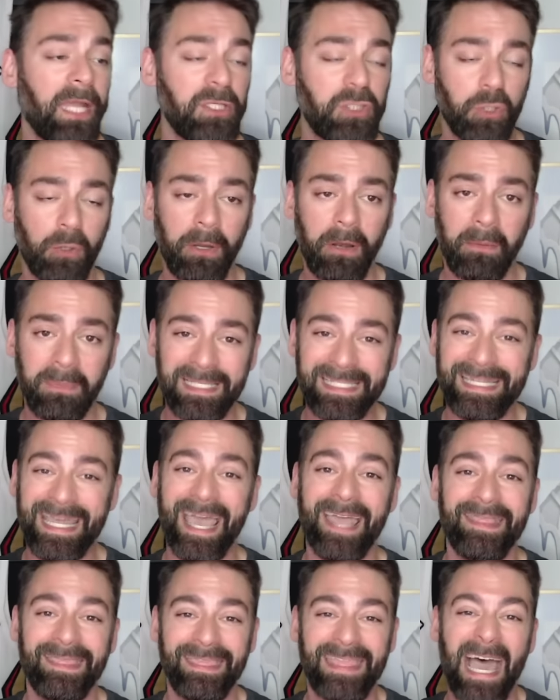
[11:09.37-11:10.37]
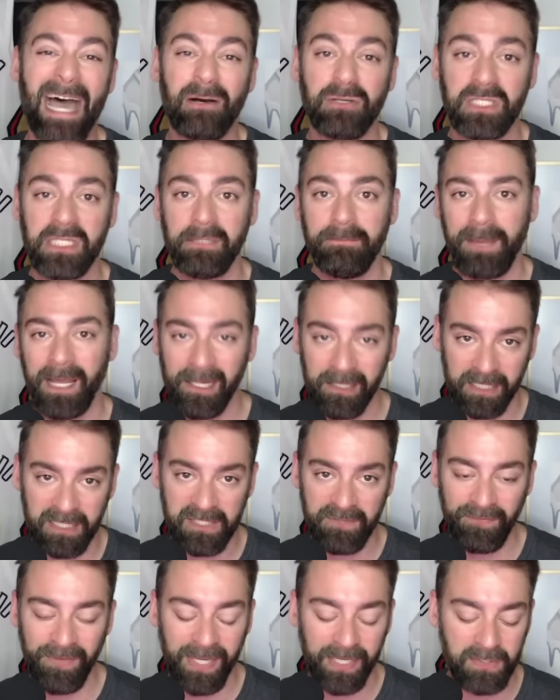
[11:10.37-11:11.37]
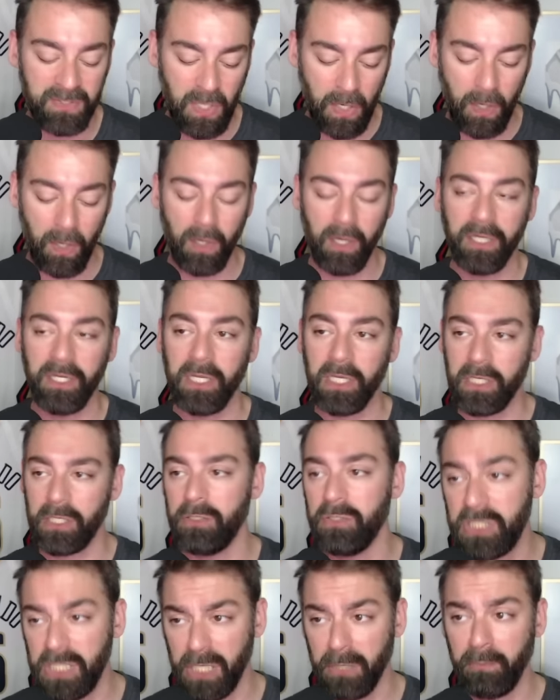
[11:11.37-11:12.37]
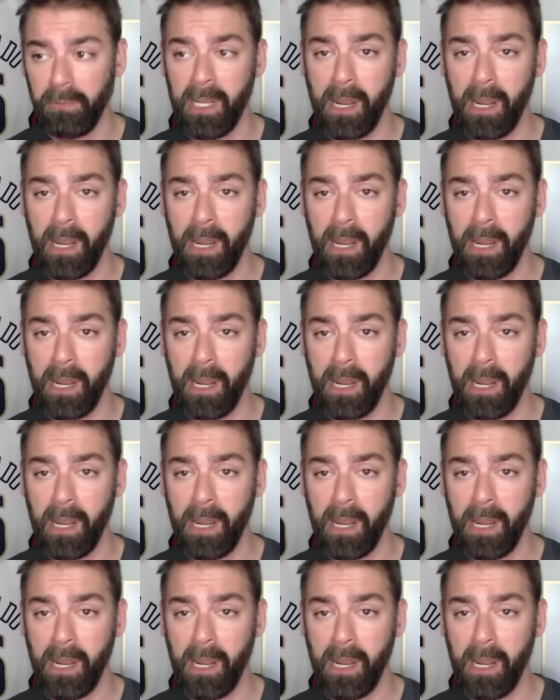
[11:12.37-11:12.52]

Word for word: and join almost ten thousand Pelicans fans on YouTube.